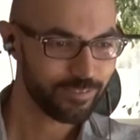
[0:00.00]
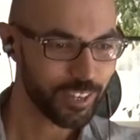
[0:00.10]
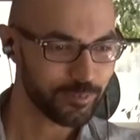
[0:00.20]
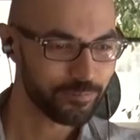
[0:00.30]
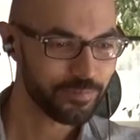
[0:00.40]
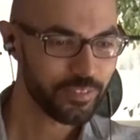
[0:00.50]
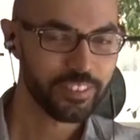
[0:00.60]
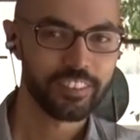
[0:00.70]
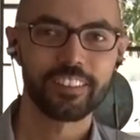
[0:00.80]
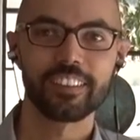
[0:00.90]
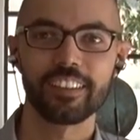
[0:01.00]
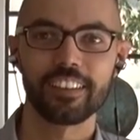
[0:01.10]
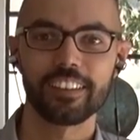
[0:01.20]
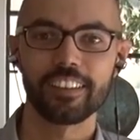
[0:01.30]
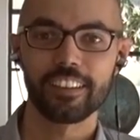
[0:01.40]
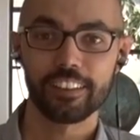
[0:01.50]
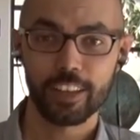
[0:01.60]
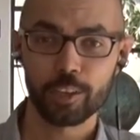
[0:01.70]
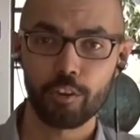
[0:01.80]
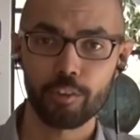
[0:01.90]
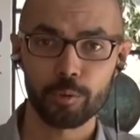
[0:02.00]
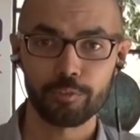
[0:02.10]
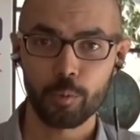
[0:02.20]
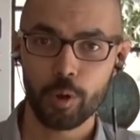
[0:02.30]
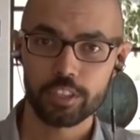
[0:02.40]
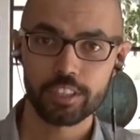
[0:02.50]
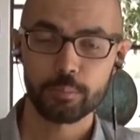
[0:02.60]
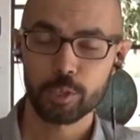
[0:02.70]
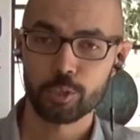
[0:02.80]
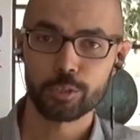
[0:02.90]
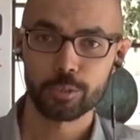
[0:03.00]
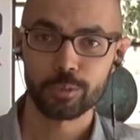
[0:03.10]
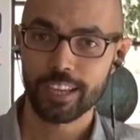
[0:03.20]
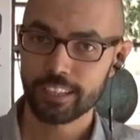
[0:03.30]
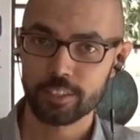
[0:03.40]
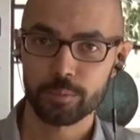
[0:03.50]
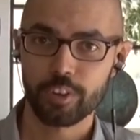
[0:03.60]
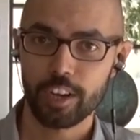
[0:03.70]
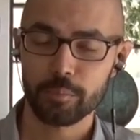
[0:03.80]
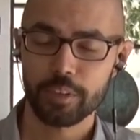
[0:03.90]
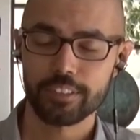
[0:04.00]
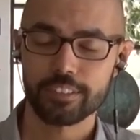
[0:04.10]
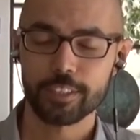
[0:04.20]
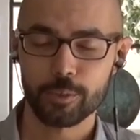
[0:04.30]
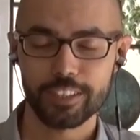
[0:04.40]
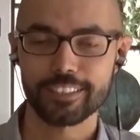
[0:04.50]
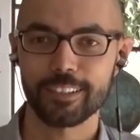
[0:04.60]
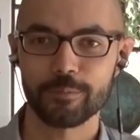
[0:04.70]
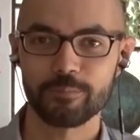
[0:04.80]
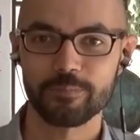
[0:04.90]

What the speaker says: Bye. Thank you everyone for watching. Make sure to like and subscribe, and to see you next time.